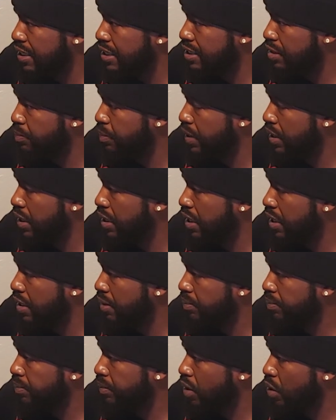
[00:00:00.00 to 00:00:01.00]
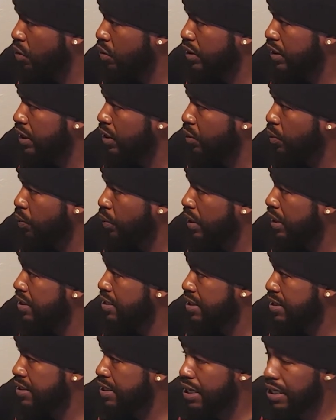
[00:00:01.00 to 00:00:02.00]
it's been only a week
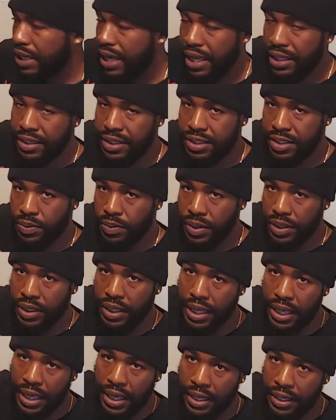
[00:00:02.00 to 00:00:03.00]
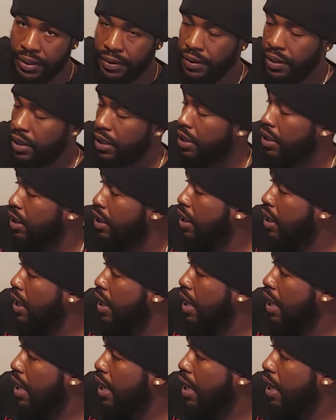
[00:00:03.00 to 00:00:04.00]
since I got this one, and
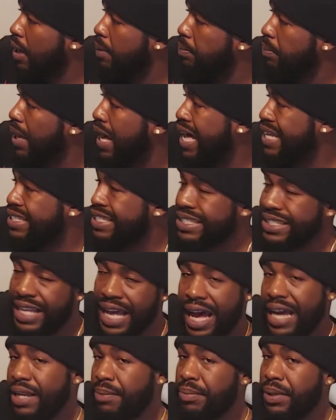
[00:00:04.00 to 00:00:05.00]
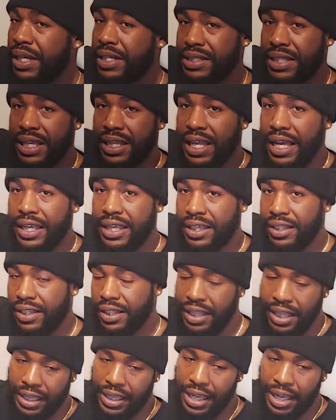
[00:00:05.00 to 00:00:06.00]
I just got it because I like it.
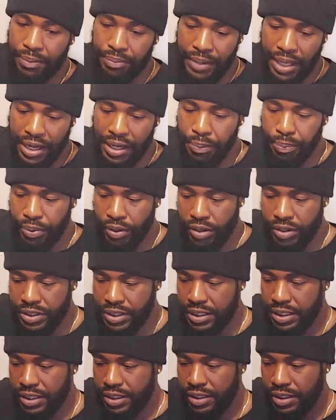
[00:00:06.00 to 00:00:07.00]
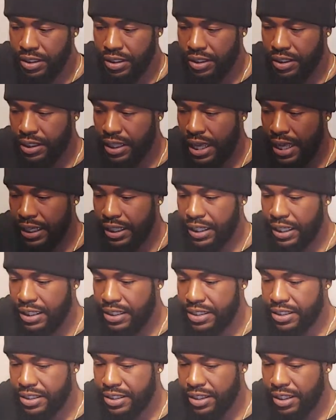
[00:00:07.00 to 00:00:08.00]
Like, I'm not a person that
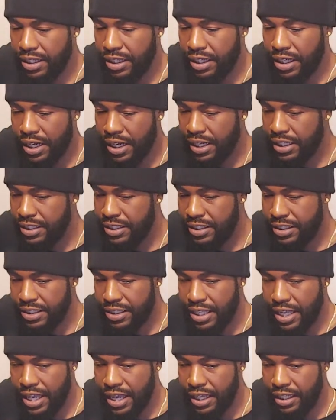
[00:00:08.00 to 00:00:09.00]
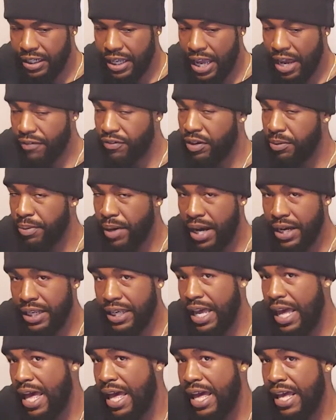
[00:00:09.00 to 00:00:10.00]
gets the guns that everybody
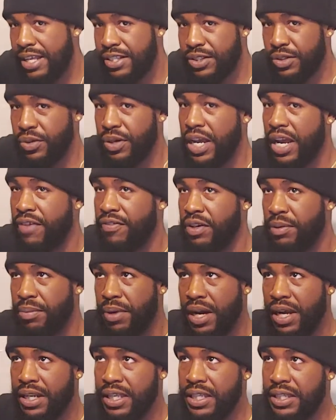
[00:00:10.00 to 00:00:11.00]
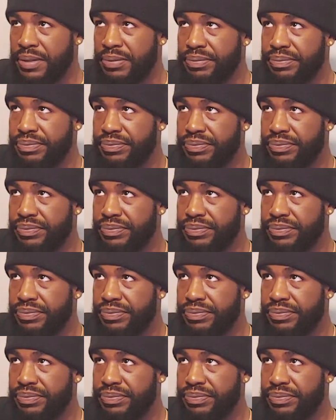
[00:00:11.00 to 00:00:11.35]
has or everybody,